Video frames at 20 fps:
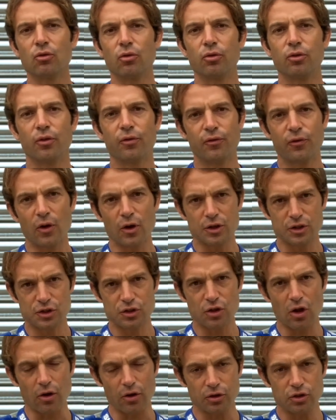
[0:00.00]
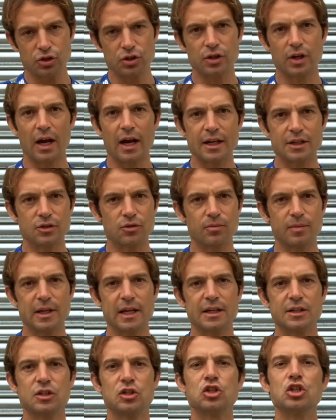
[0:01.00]
The first touch has to be
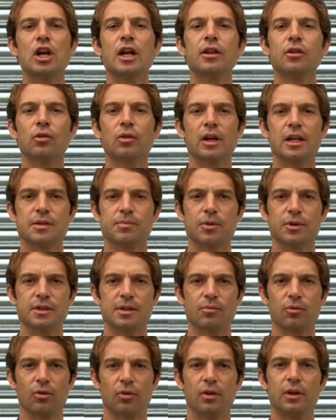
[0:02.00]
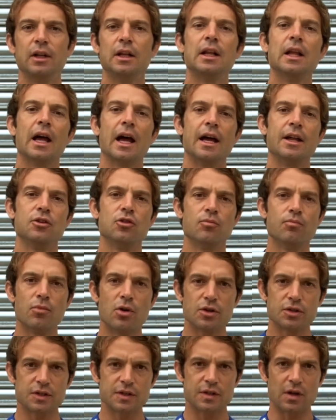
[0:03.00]
as gentle as possible. And you
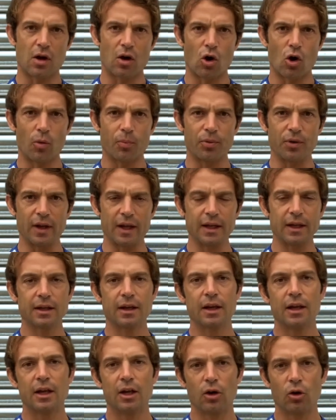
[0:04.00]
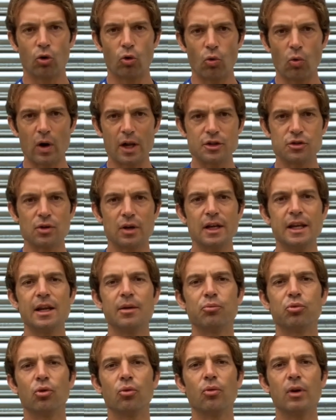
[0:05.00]
must start opening gradually and
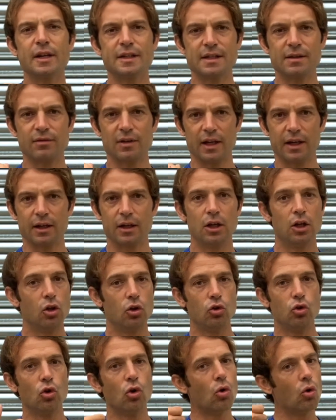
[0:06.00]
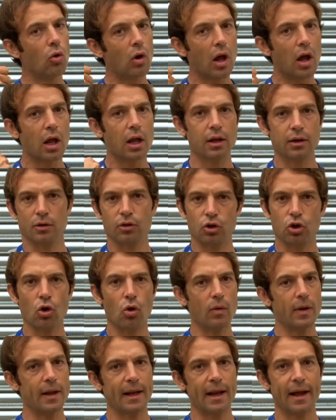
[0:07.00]
progressively. No like
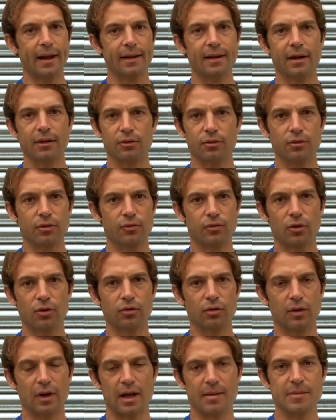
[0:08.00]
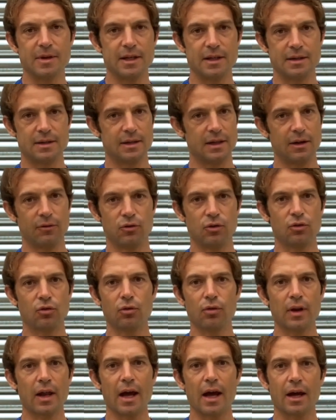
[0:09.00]
going like that on the throttle. I mean, if you do
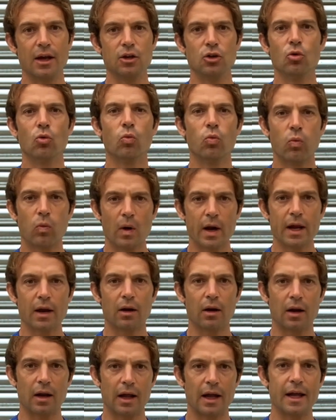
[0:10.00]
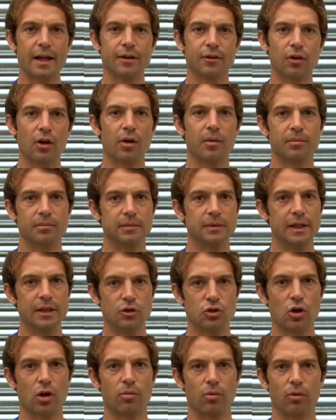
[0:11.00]
that, you will end up in
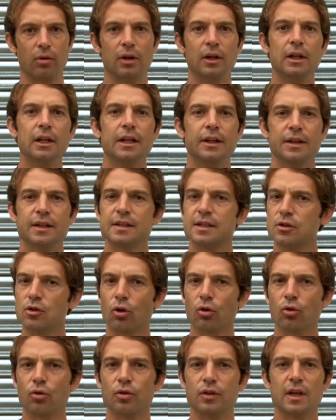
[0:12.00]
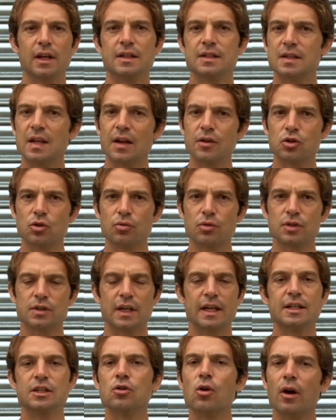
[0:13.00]
trouble. This is not good. It's dangerous.
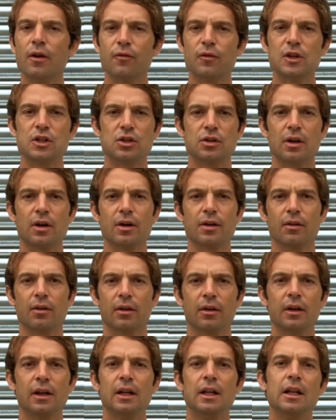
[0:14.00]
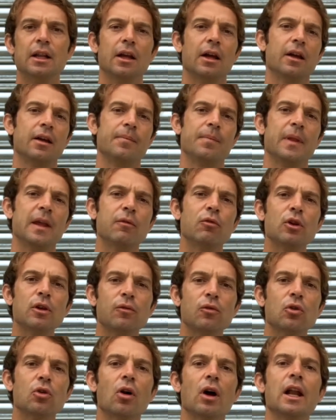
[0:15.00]
It's not efficient either. Even if you
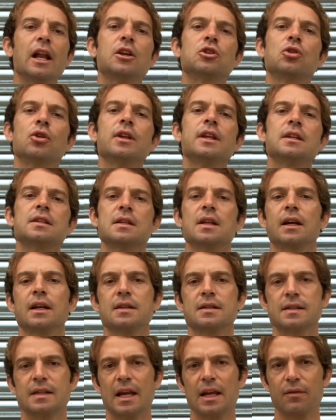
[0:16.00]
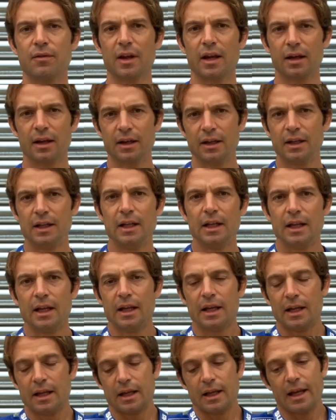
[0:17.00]
got electronics that can save it,
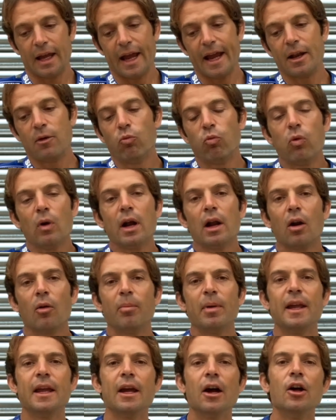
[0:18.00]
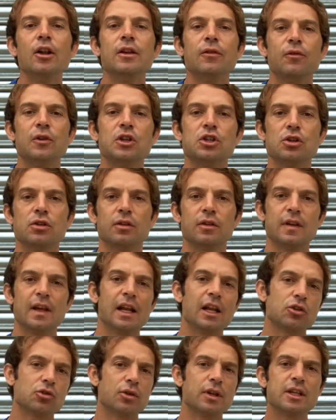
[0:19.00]
it will be inefficient. The
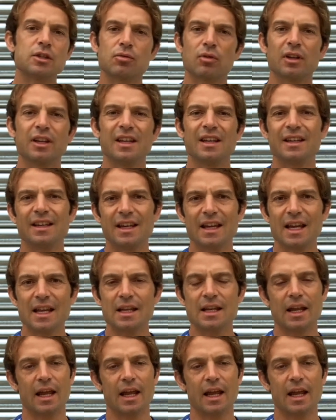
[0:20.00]
electronics will kick in.